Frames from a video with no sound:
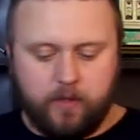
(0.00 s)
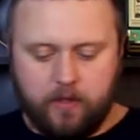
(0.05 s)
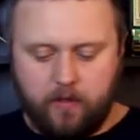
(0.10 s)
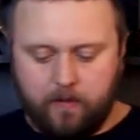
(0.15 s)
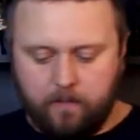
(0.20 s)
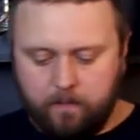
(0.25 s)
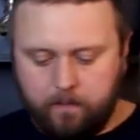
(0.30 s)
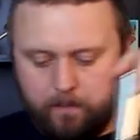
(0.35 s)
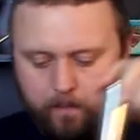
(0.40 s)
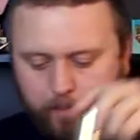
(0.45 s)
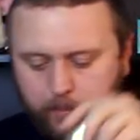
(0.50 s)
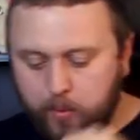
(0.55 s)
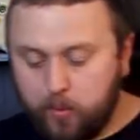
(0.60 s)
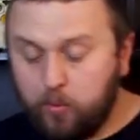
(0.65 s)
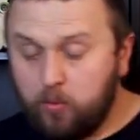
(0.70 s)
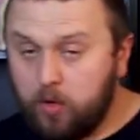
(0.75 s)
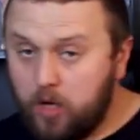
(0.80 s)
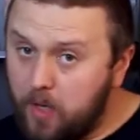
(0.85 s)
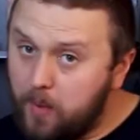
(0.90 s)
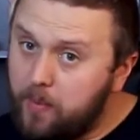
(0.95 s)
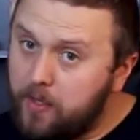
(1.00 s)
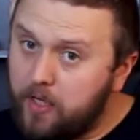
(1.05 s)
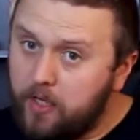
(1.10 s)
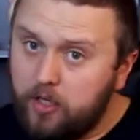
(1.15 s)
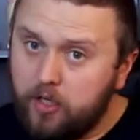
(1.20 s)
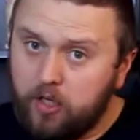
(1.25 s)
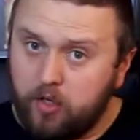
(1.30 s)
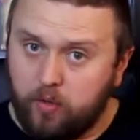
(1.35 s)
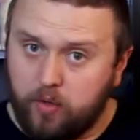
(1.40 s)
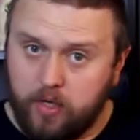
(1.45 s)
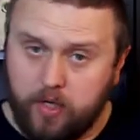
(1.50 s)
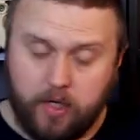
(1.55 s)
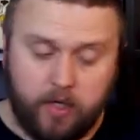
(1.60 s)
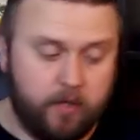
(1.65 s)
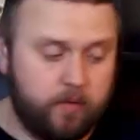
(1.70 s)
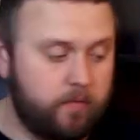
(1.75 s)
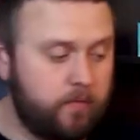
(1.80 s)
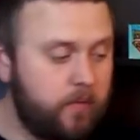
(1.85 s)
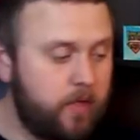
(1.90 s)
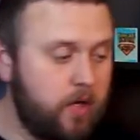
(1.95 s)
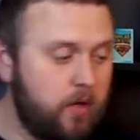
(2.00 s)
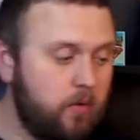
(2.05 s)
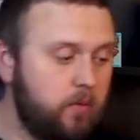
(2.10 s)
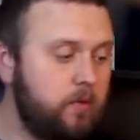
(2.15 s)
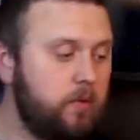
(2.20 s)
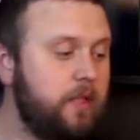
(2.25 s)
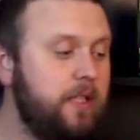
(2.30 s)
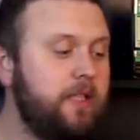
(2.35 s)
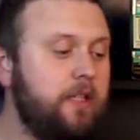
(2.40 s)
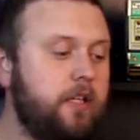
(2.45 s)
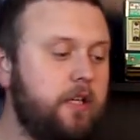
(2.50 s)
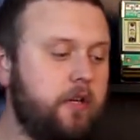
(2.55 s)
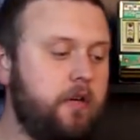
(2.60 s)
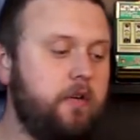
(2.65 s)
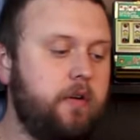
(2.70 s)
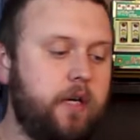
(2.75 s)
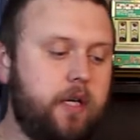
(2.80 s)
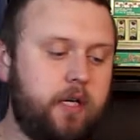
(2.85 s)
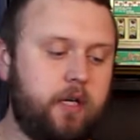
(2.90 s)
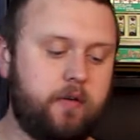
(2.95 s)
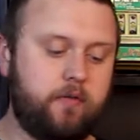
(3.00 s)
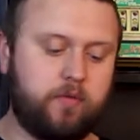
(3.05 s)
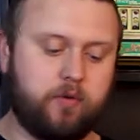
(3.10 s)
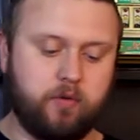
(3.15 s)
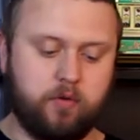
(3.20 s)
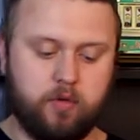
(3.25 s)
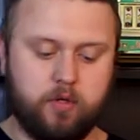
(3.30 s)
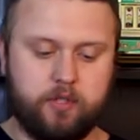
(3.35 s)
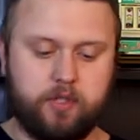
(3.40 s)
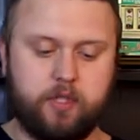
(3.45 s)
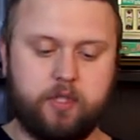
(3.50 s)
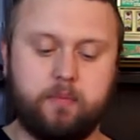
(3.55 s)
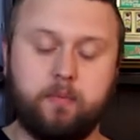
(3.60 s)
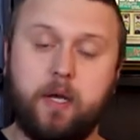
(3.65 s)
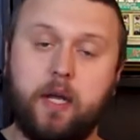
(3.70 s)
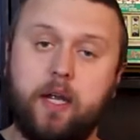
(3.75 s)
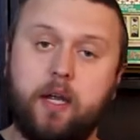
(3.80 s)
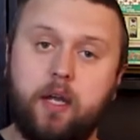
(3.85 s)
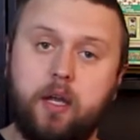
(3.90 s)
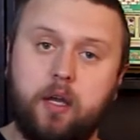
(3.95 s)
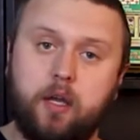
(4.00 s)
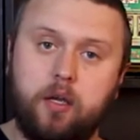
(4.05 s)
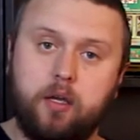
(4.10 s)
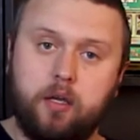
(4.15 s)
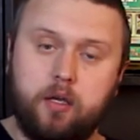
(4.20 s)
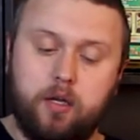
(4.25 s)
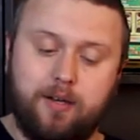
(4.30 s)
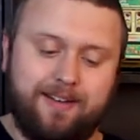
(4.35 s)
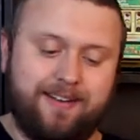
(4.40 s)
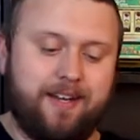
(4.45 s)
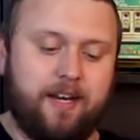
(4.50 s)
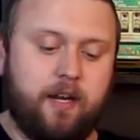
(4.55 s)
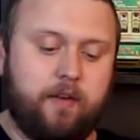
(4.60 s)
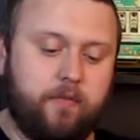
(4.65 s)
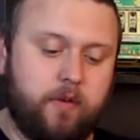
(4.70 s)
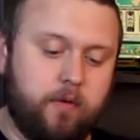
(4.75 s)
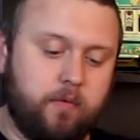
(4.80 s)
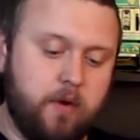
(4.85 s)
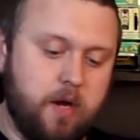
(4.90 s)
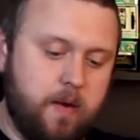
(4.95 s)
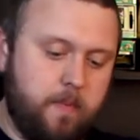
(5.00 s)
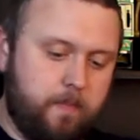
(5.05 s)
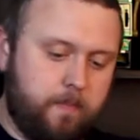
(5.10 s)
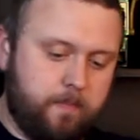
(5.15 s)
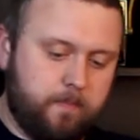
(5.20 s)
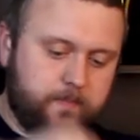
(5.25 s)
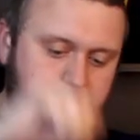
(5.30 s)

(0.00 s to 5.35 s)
The prominent ingredient, the only liquor in it, of course, is my navy rum.